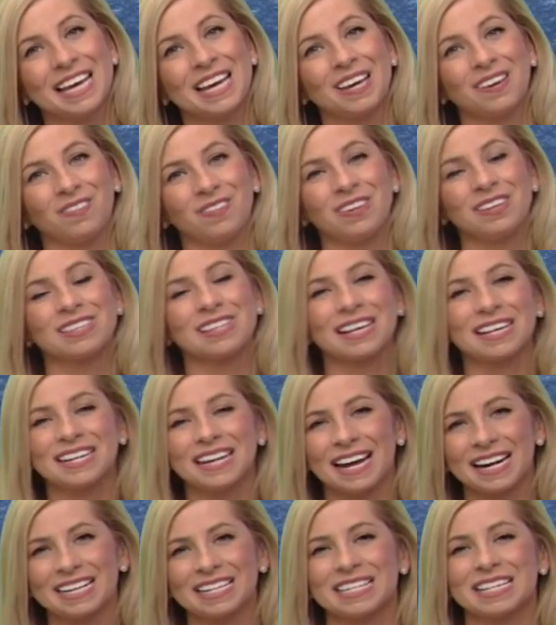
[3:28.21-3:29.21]
It feels like
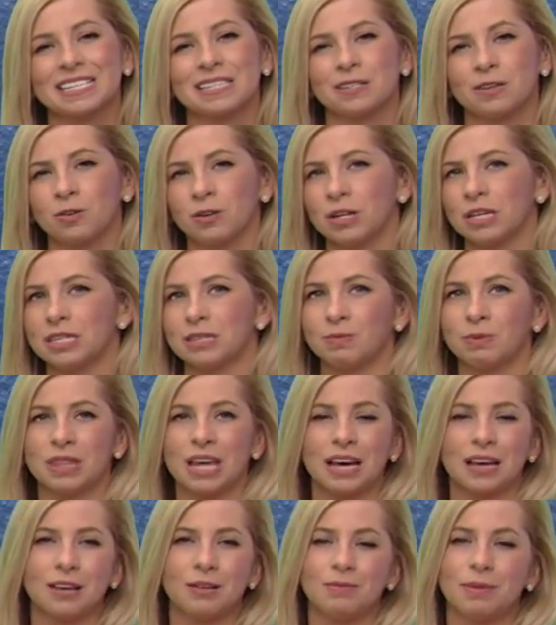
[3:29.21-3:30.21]
96 degrees with
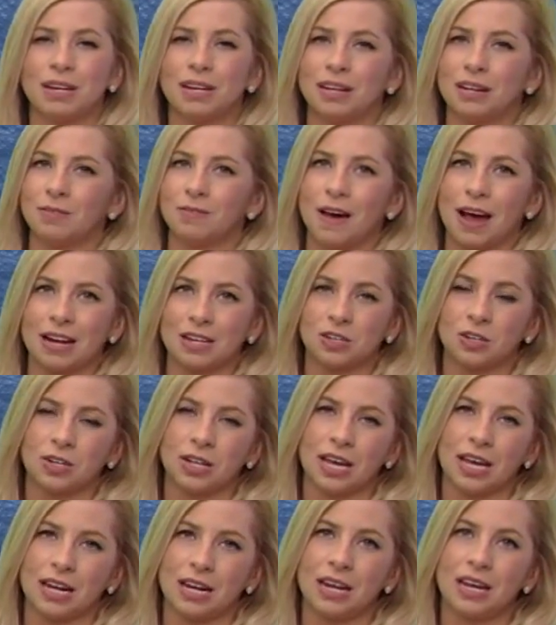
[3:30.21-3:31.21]
that humidity factored
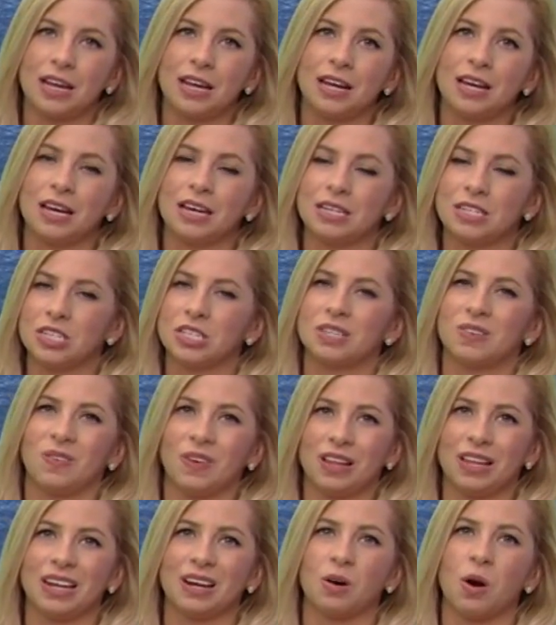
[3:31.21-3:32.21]
in. It's just
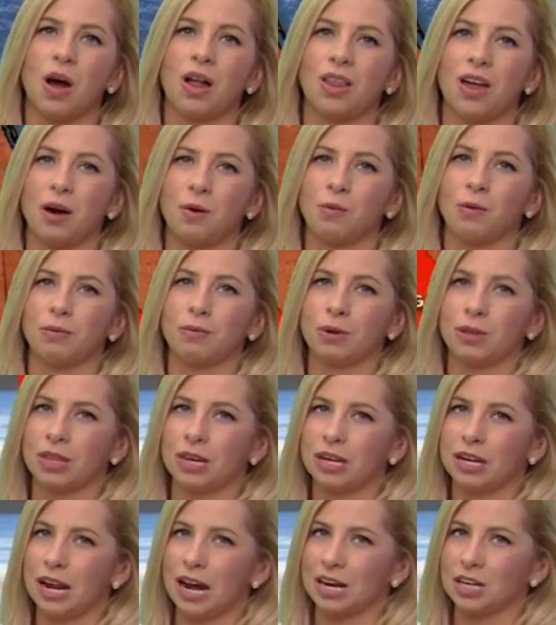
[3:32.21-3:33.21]
feeling a lot warmer than
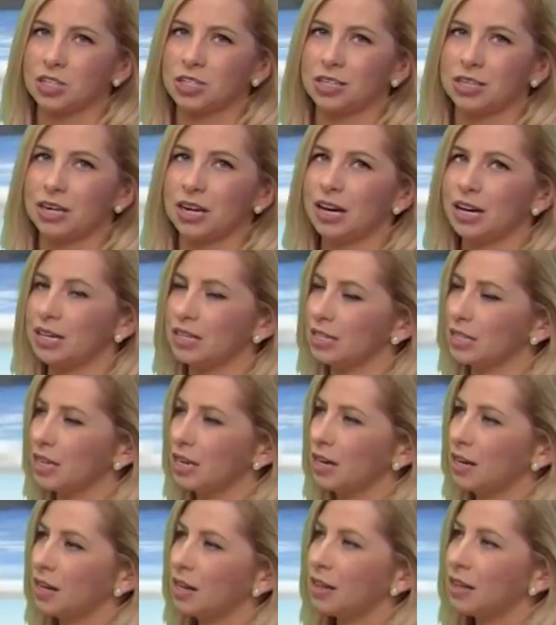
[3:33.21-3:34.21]
it actually is.
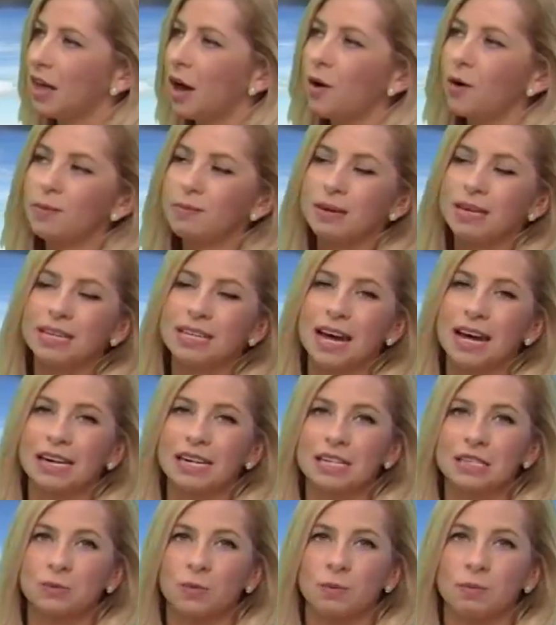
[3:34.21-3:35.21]
Low and mid
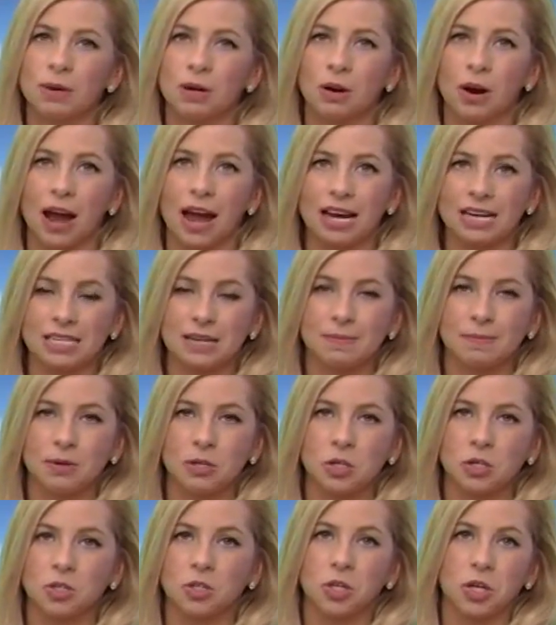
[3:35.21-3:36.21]
90s will be your high
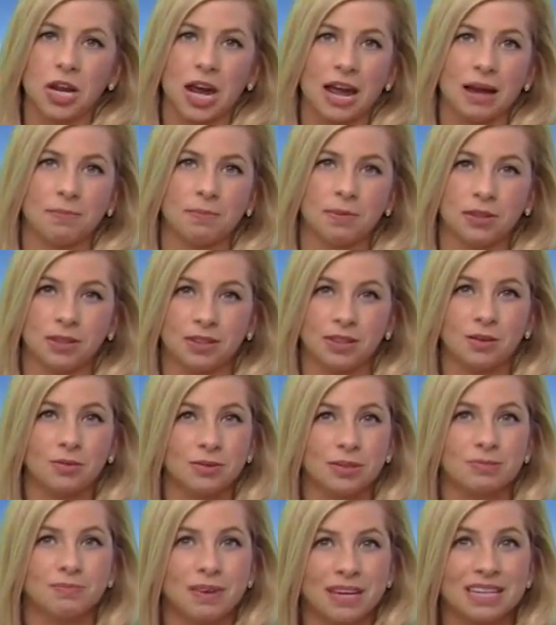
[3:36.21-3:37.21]
temperatures today, but
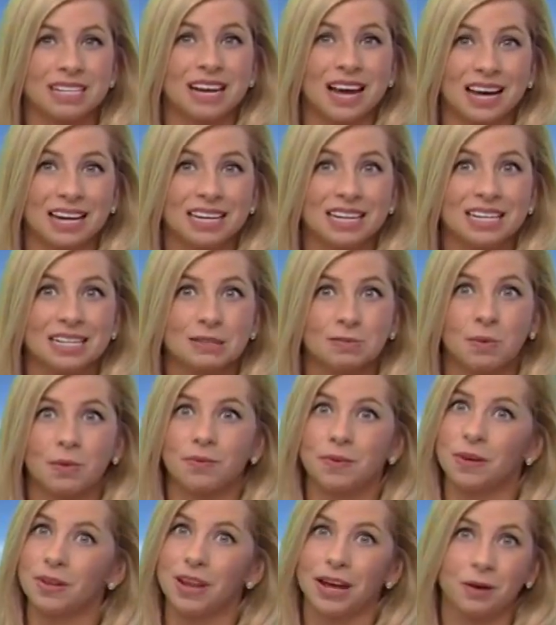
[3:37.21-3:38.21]
those mid 90s will
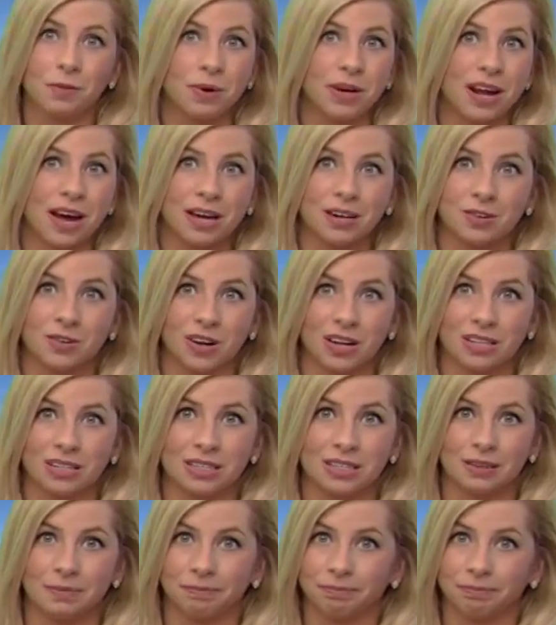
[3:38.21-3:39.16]
feel like 100s.